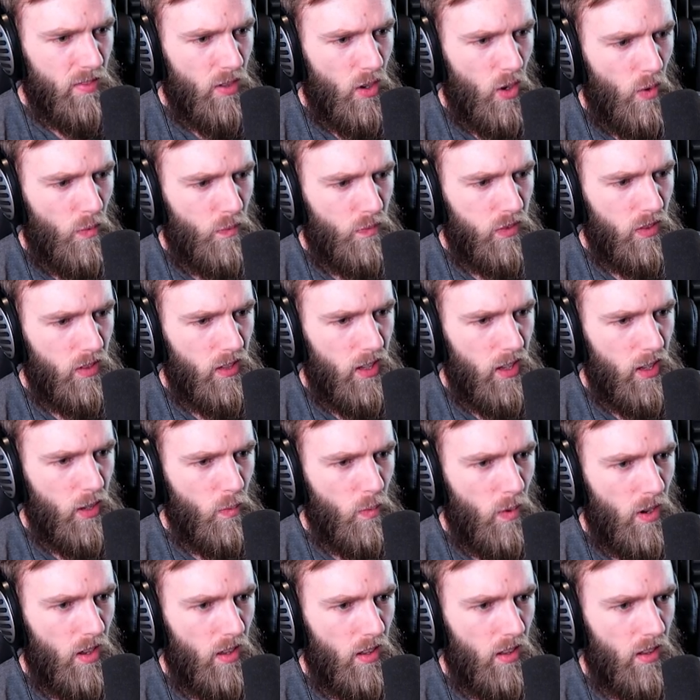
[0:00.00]
Hopefully it
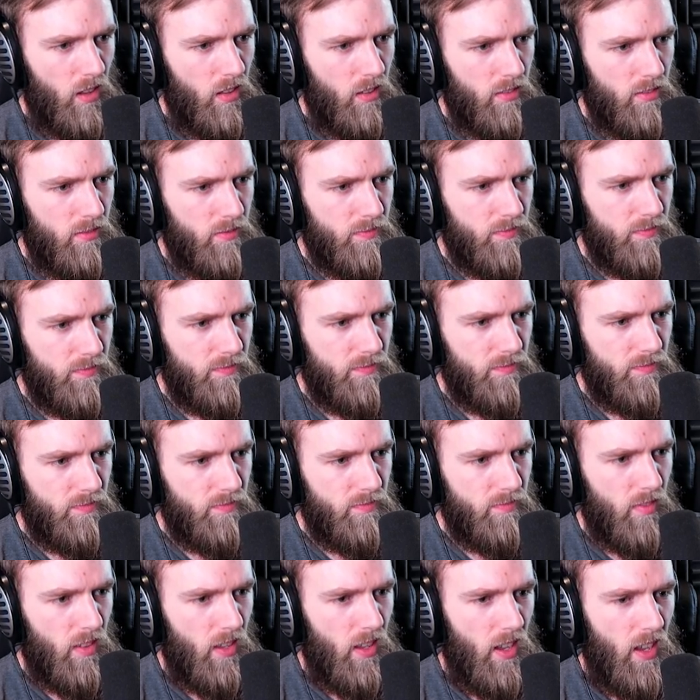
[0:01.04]
will.
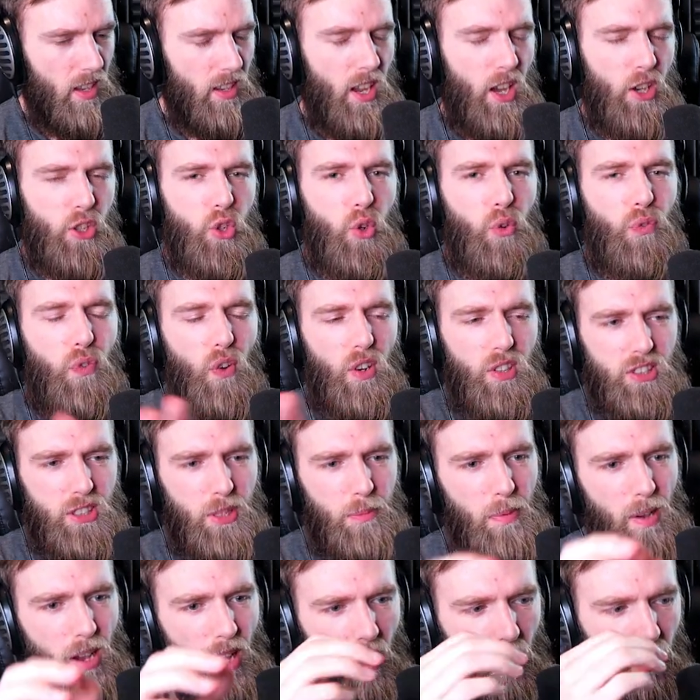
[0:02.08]
Not too fussed
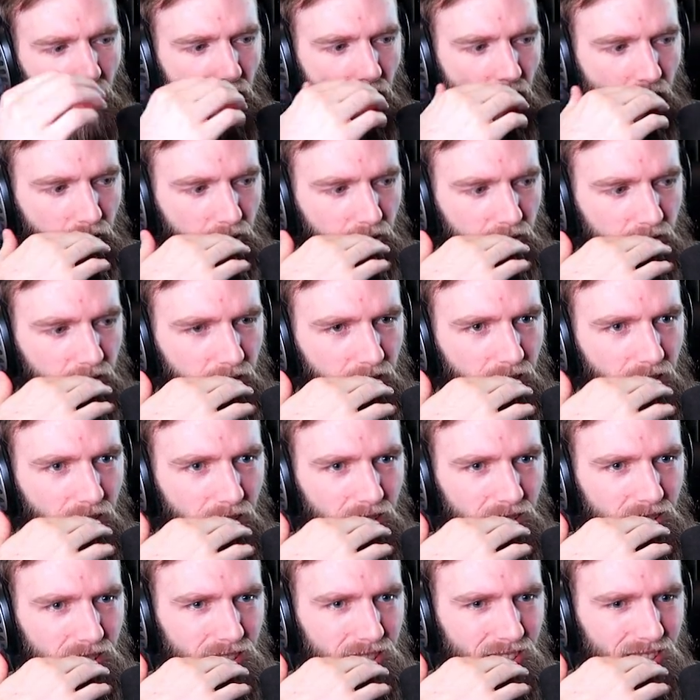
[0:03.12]
about everything
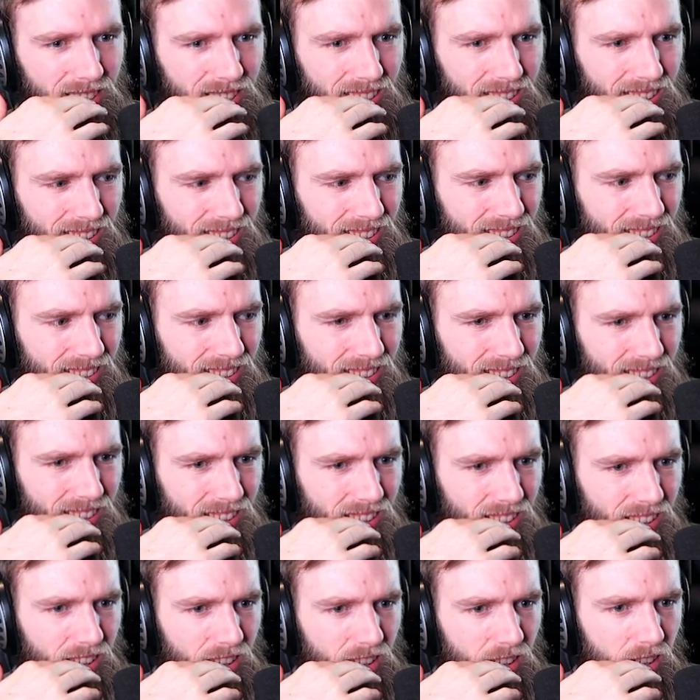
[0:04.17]
else.
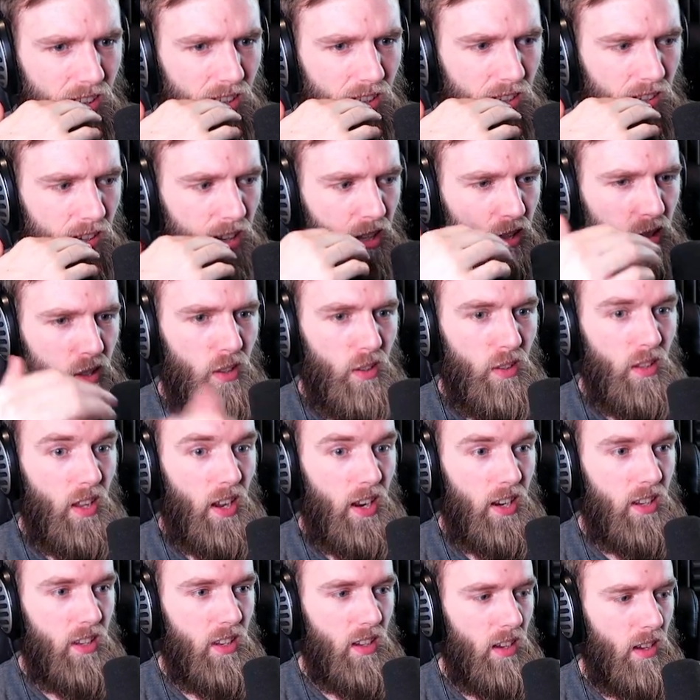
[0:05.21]
Like the,
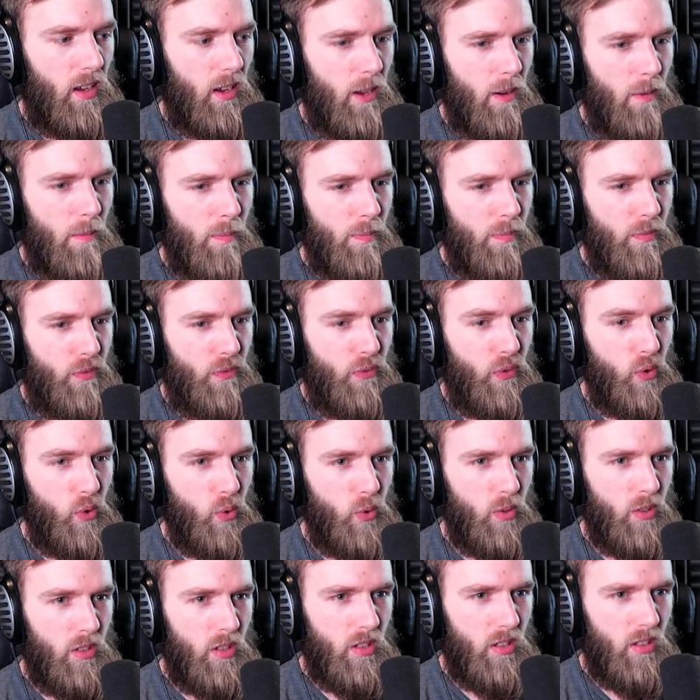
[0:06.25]
like, um,
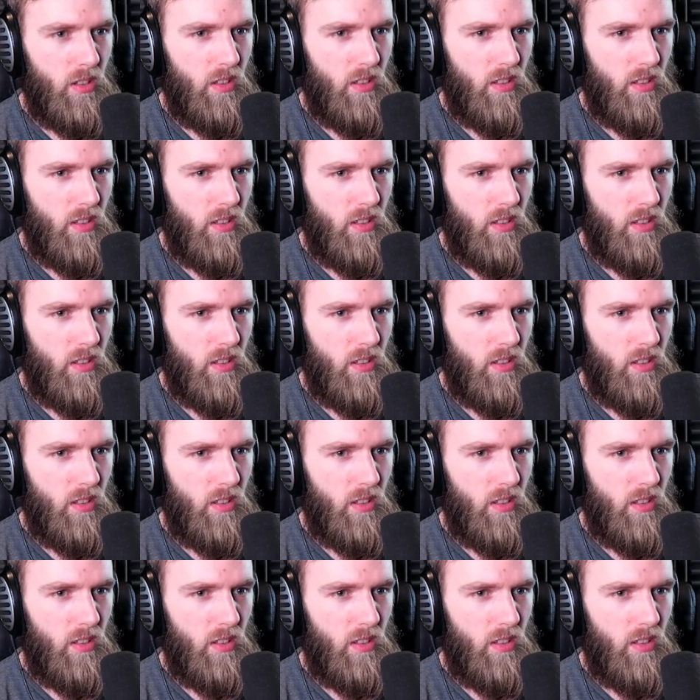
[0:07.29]
food.